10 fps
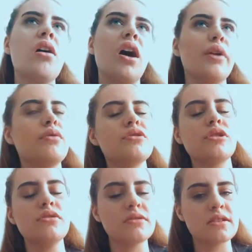I also
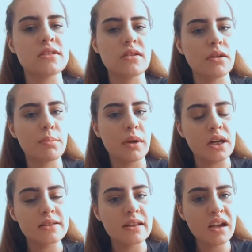use the
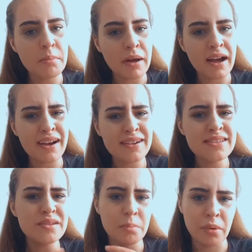Solarplast leg
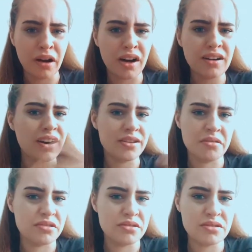bags, but I
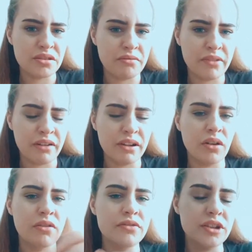don't use them very
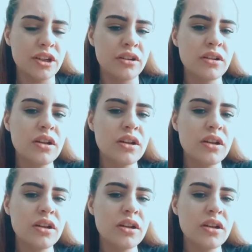often.